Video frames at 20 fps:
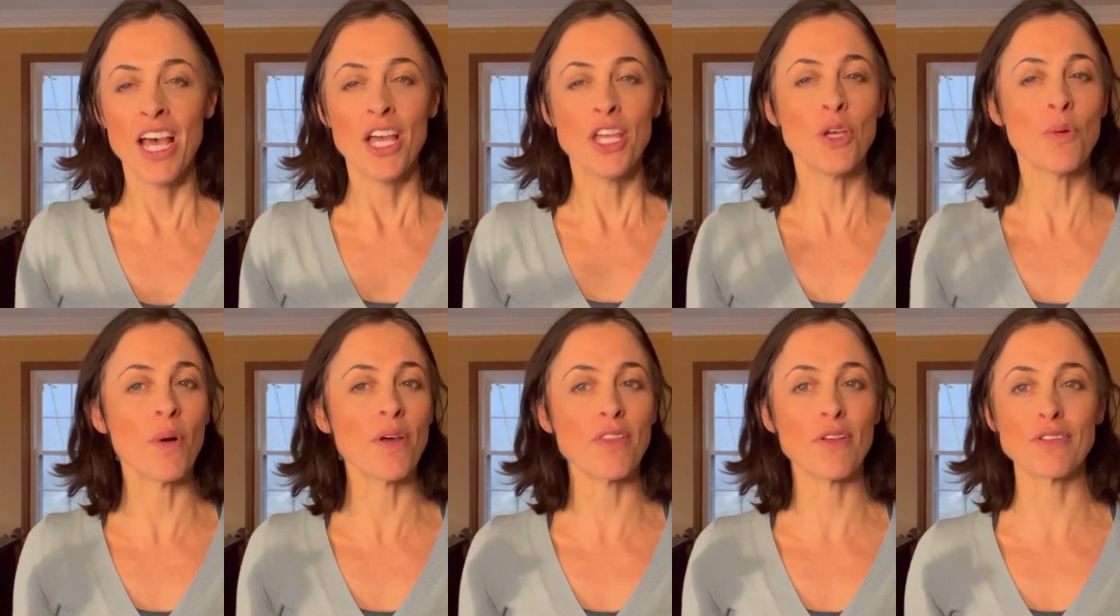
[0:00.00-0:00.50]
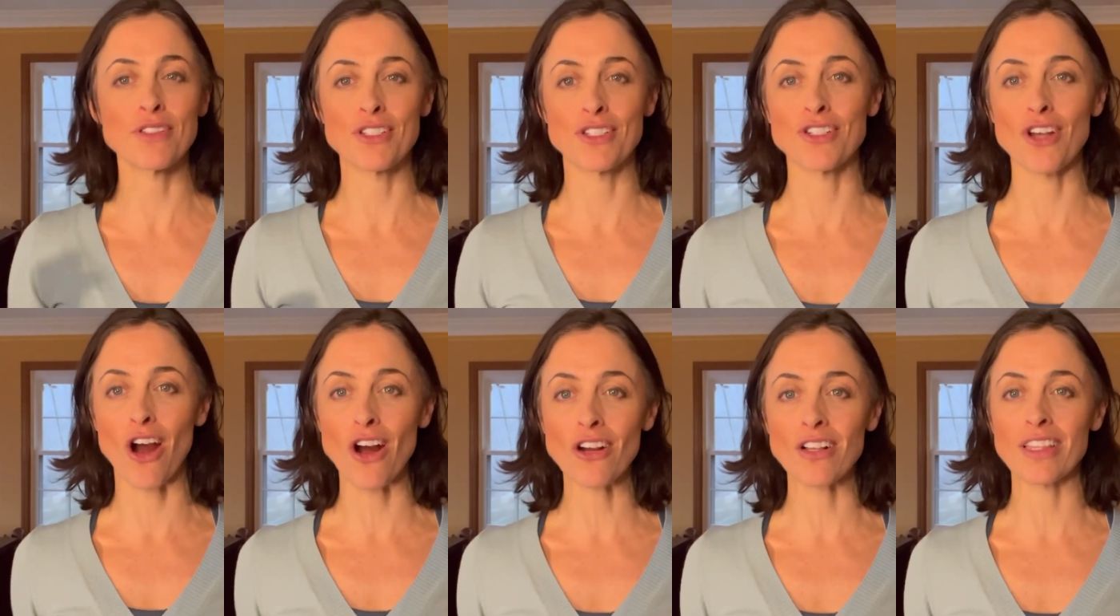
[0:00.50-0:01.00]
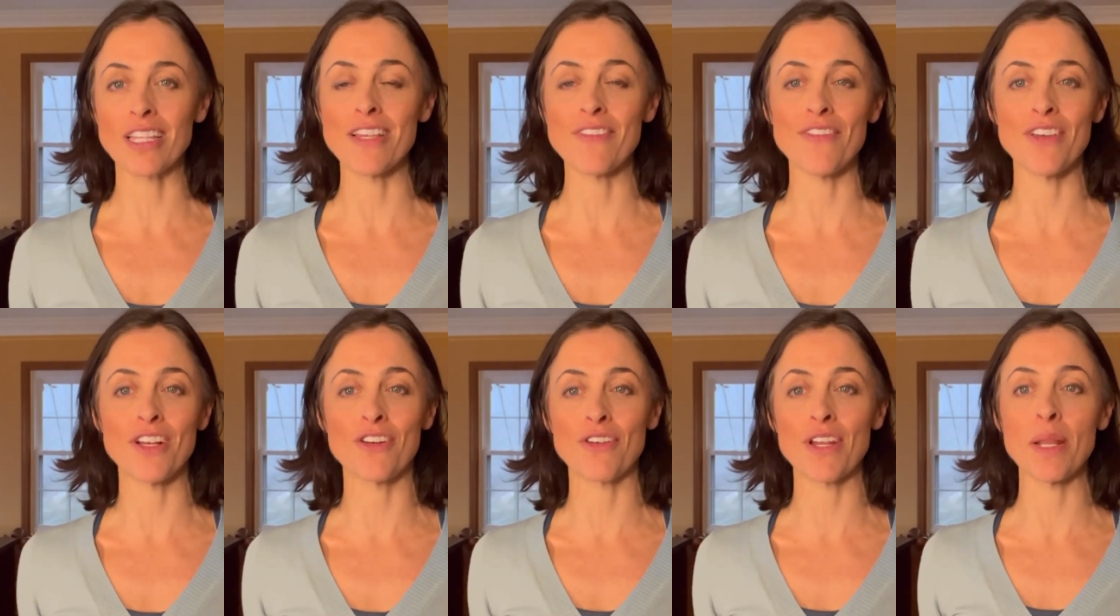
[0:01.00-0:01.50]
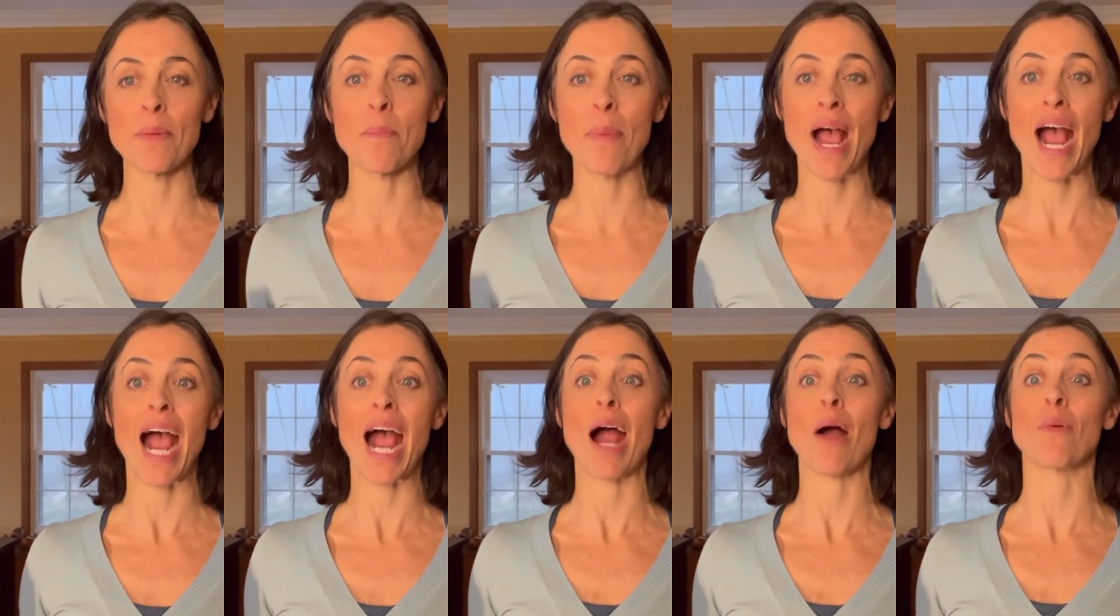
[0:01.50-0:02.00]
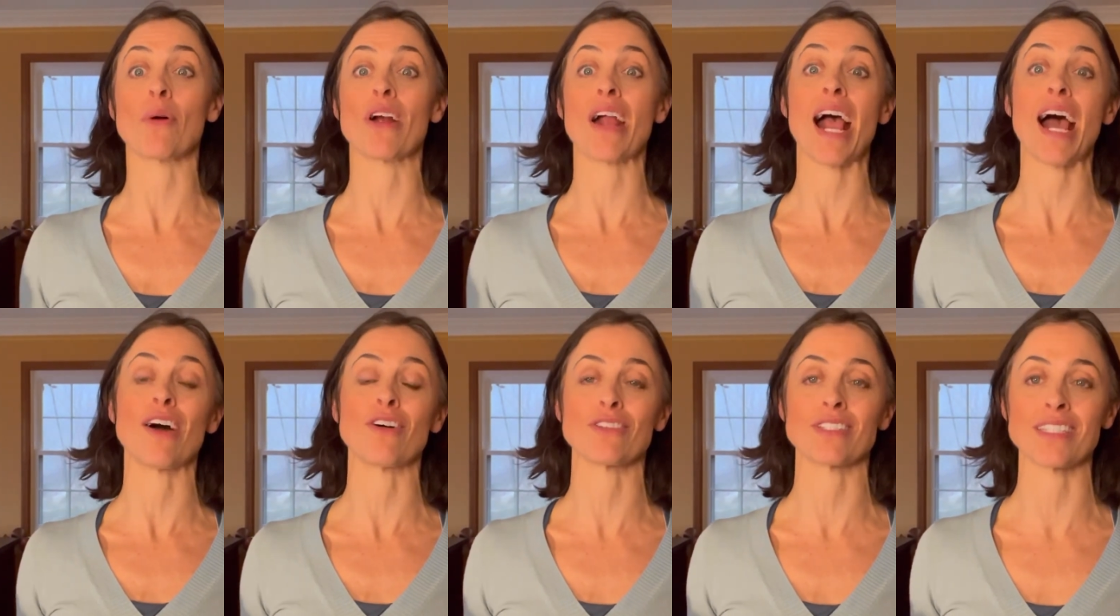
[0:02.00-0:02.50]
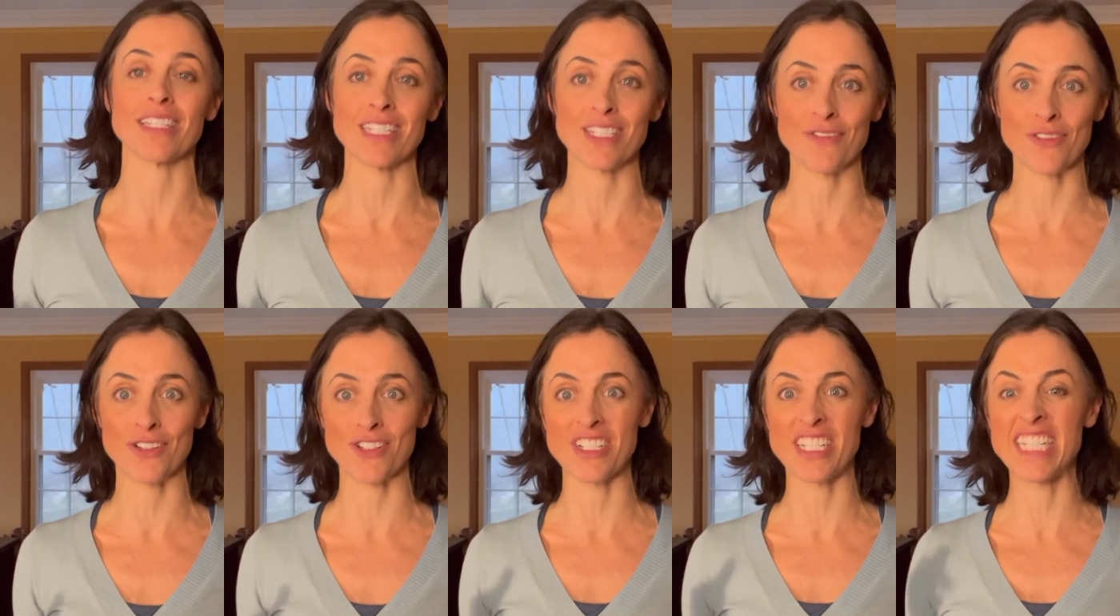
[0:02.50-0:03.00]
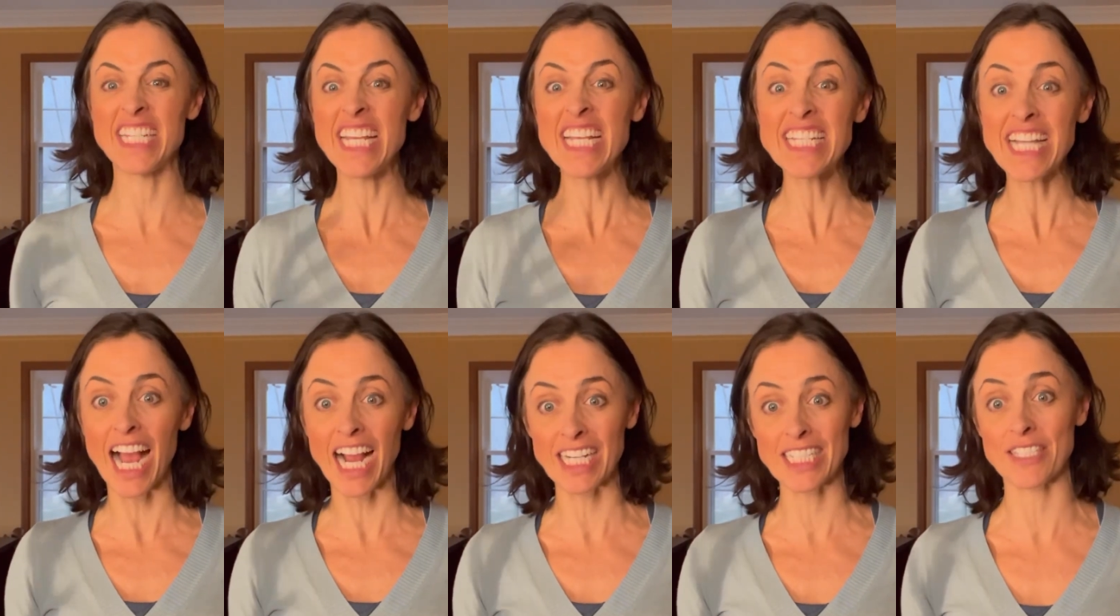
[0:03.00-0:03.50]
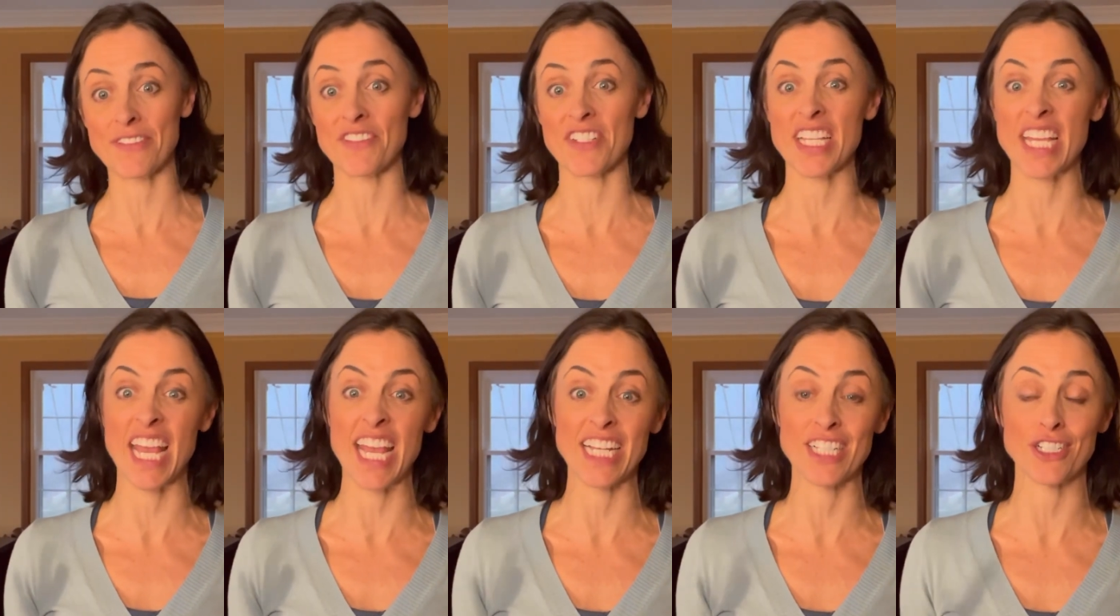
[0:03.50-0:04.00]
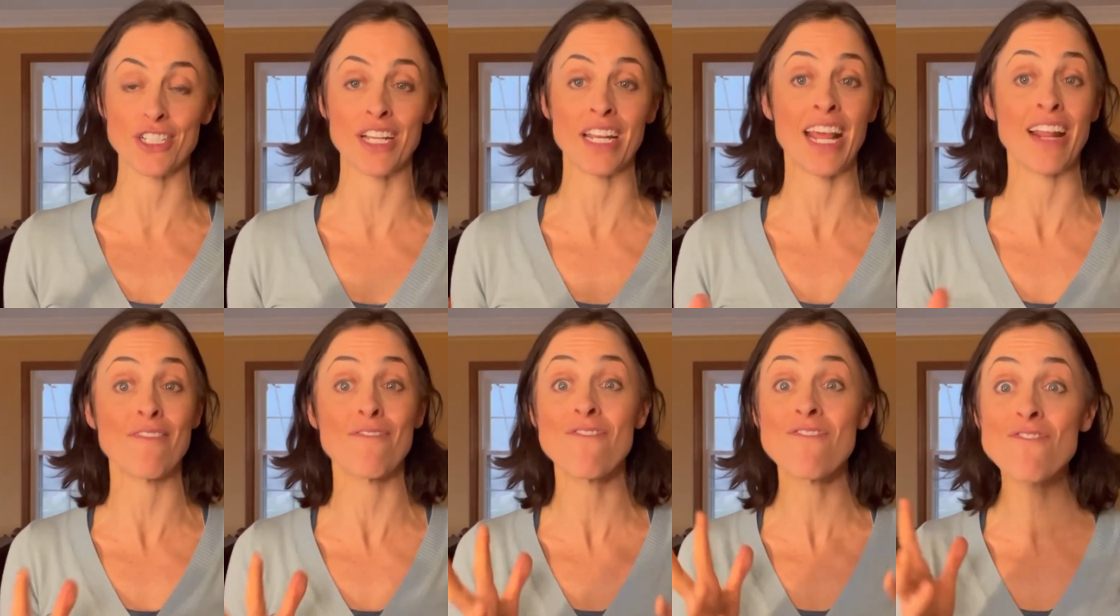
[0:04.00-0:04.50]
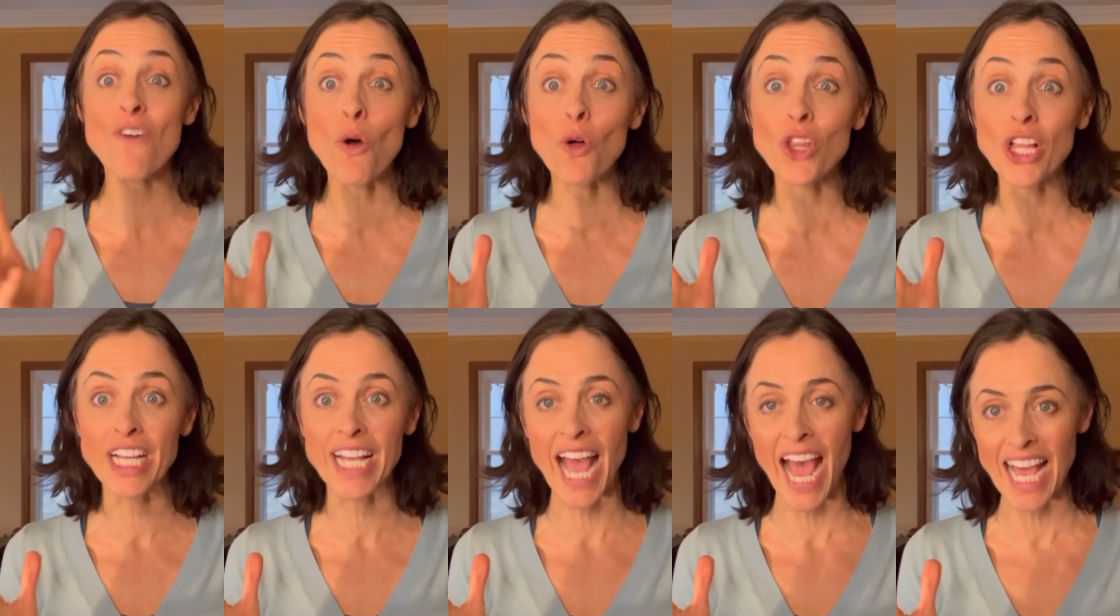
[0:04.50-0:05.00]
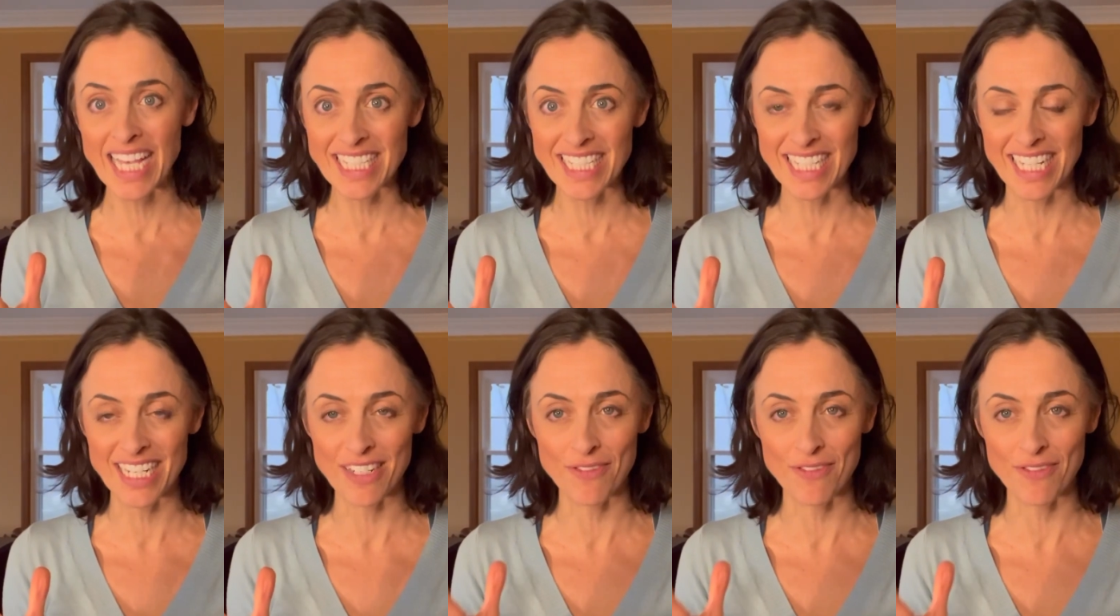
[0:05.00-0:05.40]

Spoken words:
You want those dark leafy green powerhouses for detoxification and folic acid,